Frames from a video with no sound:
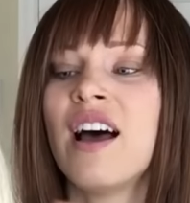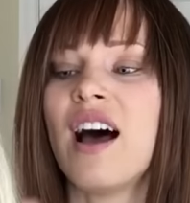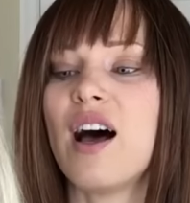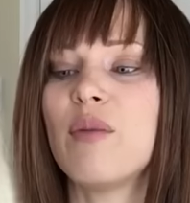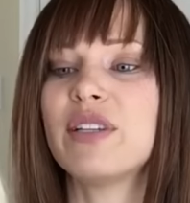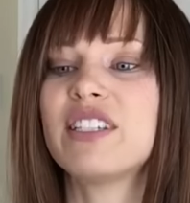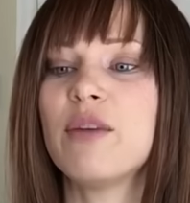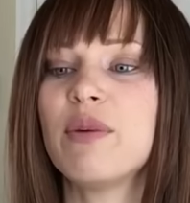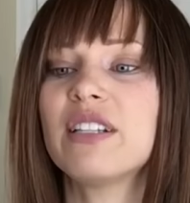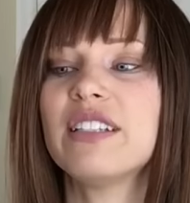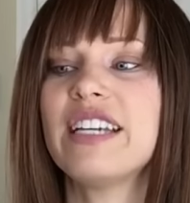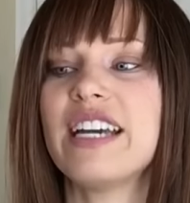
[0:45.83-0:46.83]
Uh, but
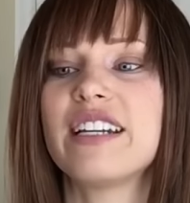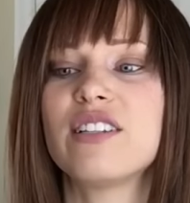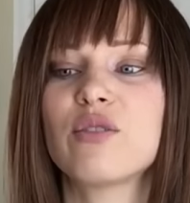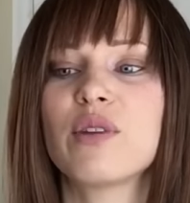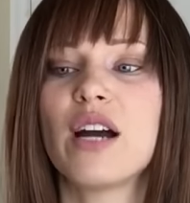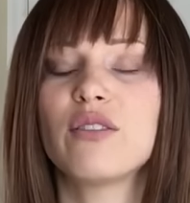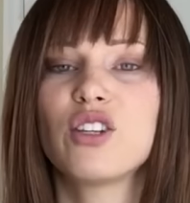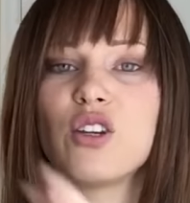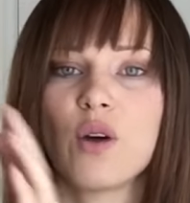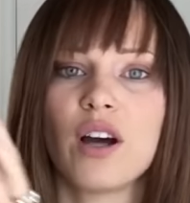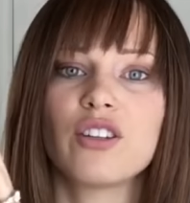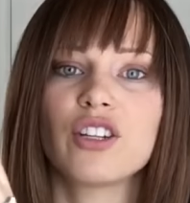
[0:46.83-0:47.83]
typically it is around
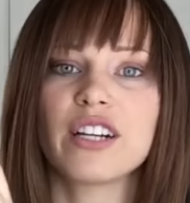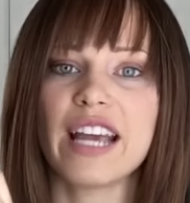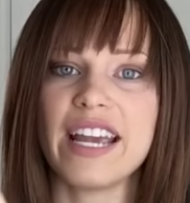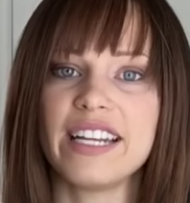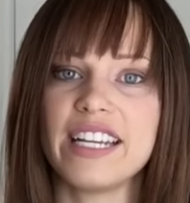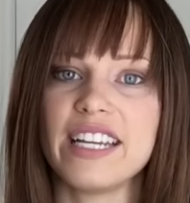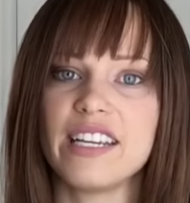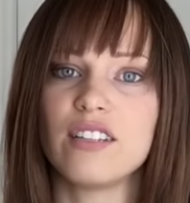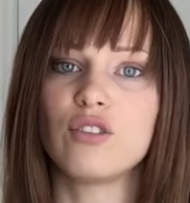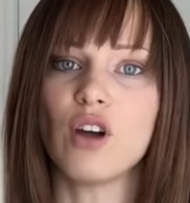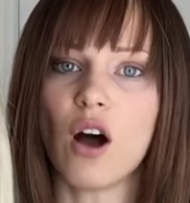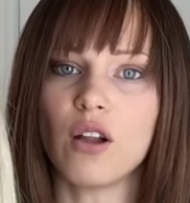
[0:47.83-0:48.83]
two hundred
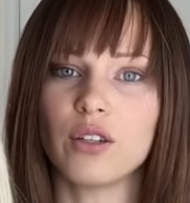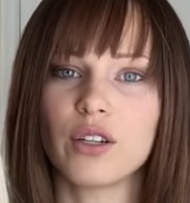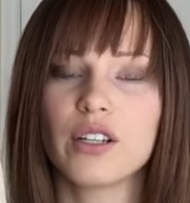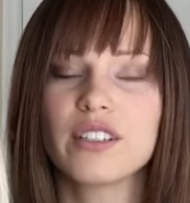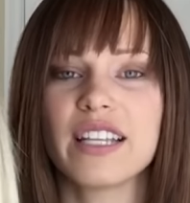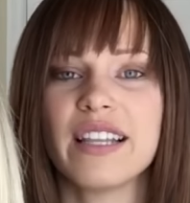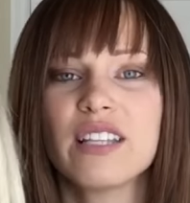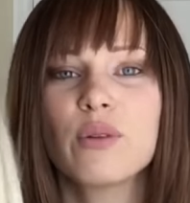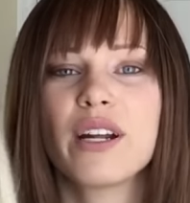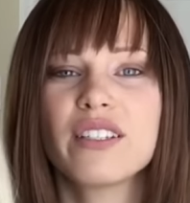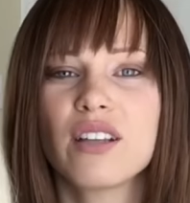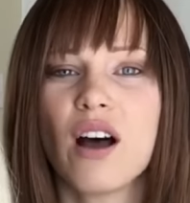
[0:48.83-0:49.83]
eighty dollars, and that's
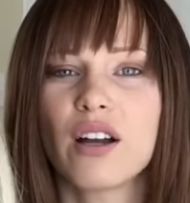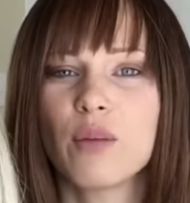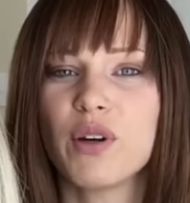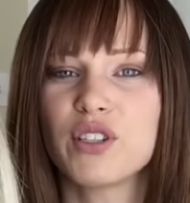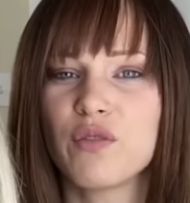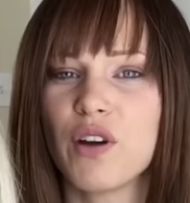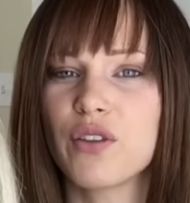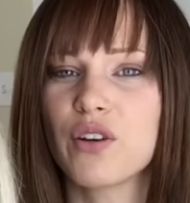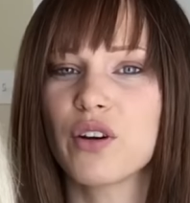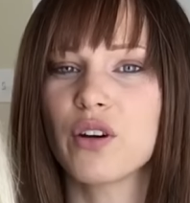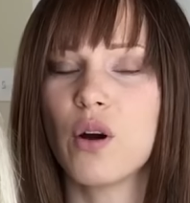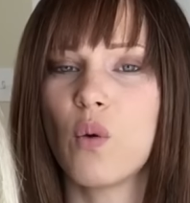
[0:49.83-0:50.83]
what I saw on a bunch of
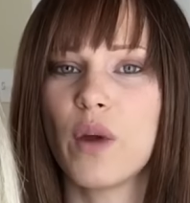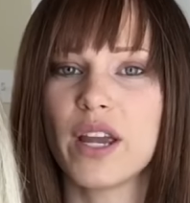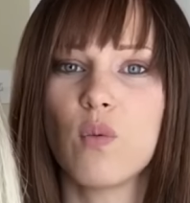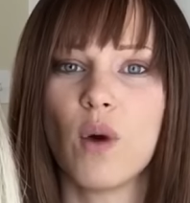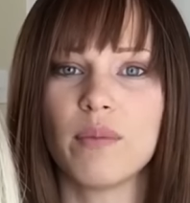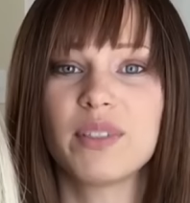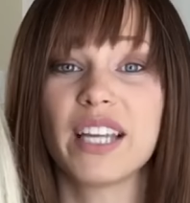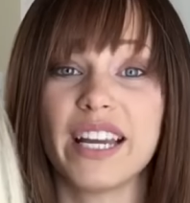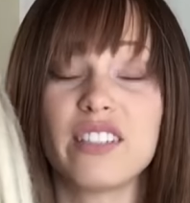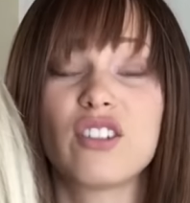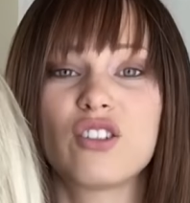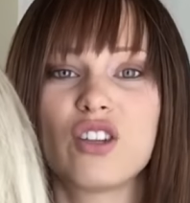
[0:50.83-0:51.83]
other wig
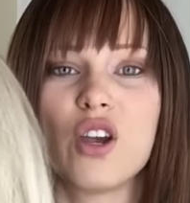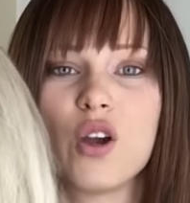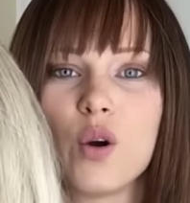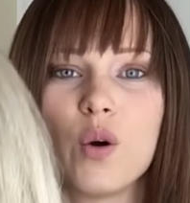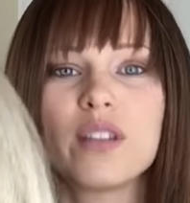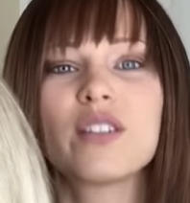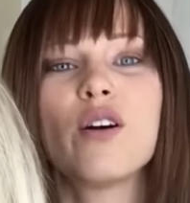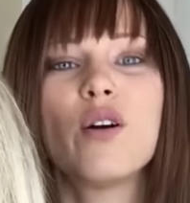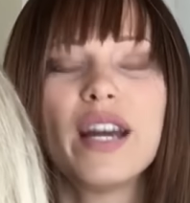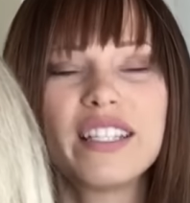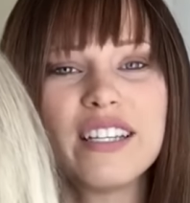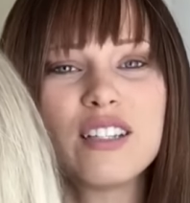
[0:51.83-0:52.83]
websites too.
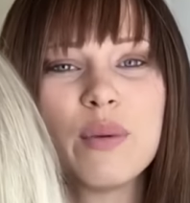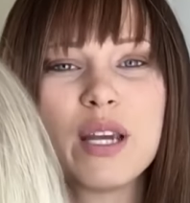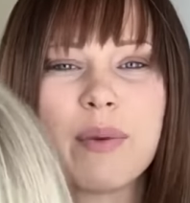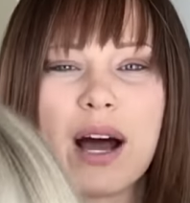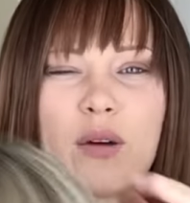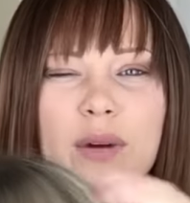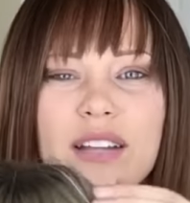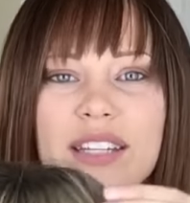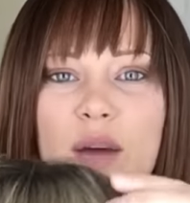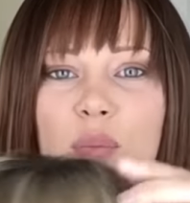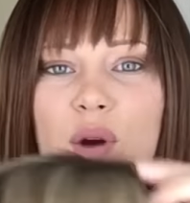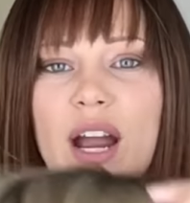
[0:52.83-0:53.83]
So it tends to be about around
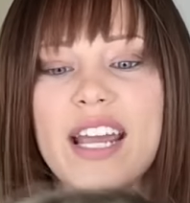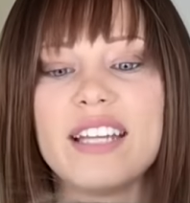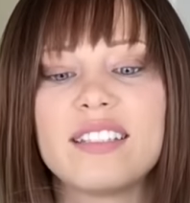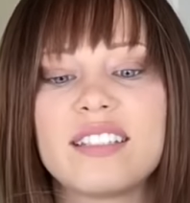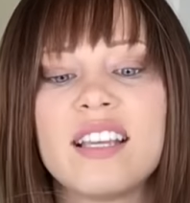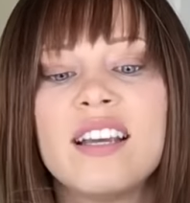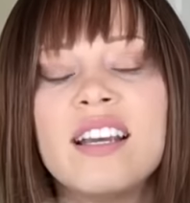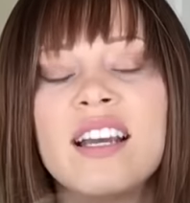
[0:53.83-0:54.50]
that price.